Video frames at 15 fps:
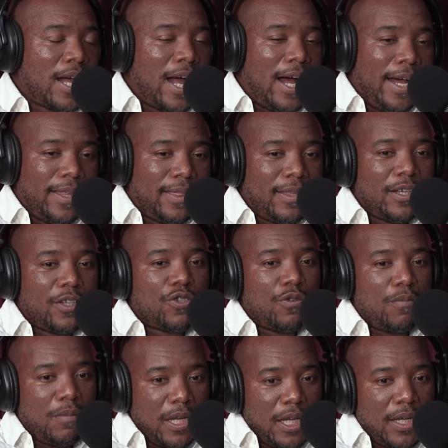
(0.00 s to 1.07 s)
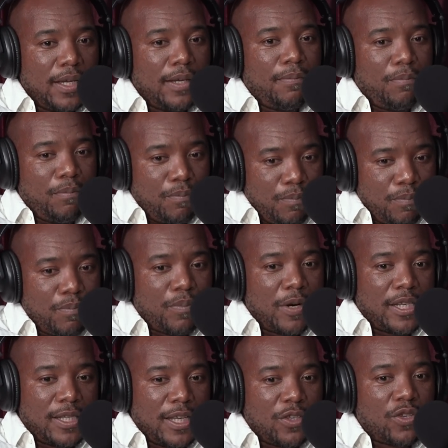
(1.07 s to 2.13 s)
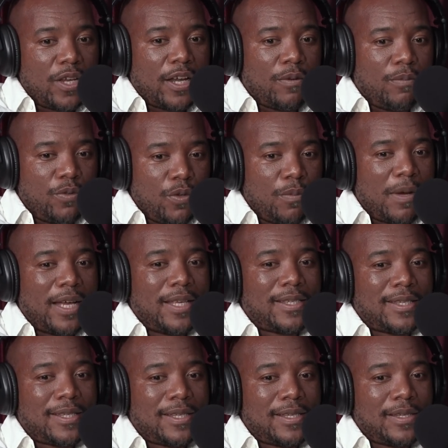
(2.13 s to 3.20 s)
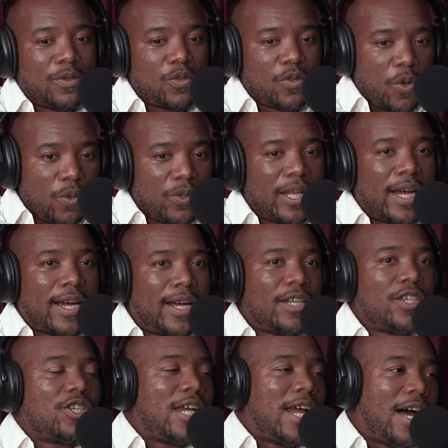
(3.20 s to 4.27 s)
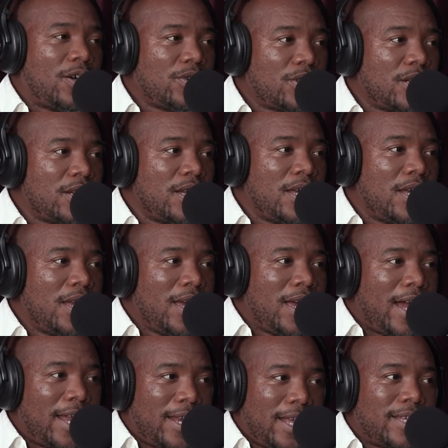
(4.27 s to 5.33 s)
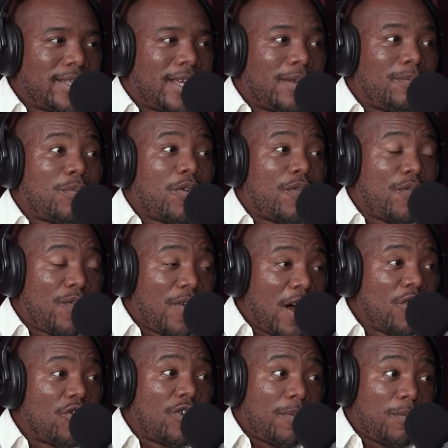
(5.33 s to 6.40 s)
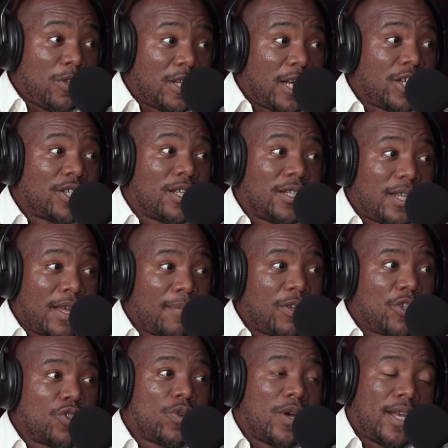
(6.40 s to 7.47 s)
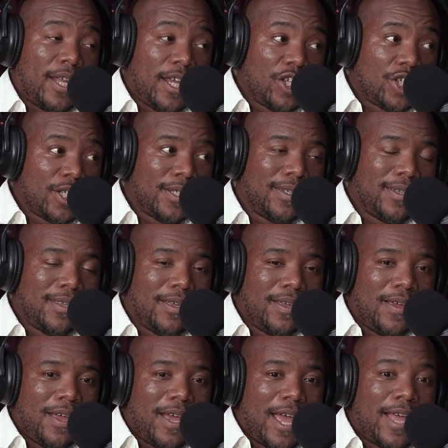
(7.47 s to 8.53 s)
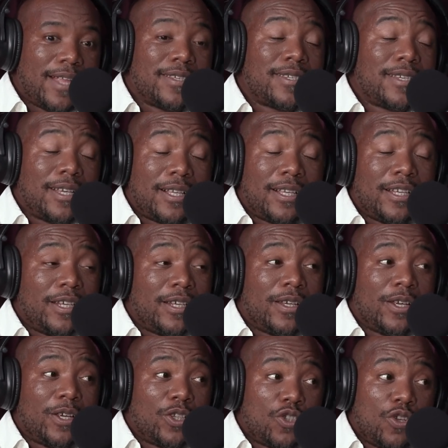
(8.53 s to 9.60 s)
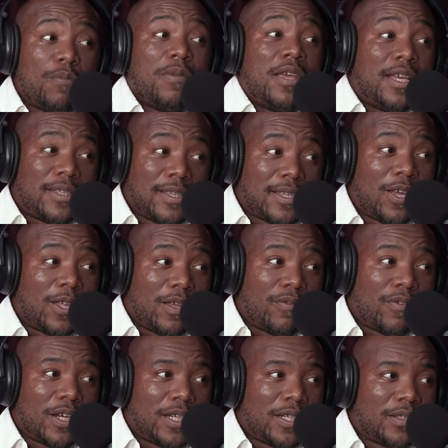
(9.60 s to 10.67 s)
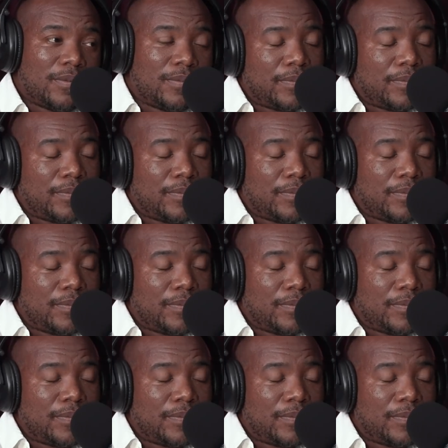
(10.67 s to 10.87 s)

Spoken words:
I think, to me, President Jacob Zuma has sold our country out and has had profound reputational damage to our nation, and certainly to me as a South African.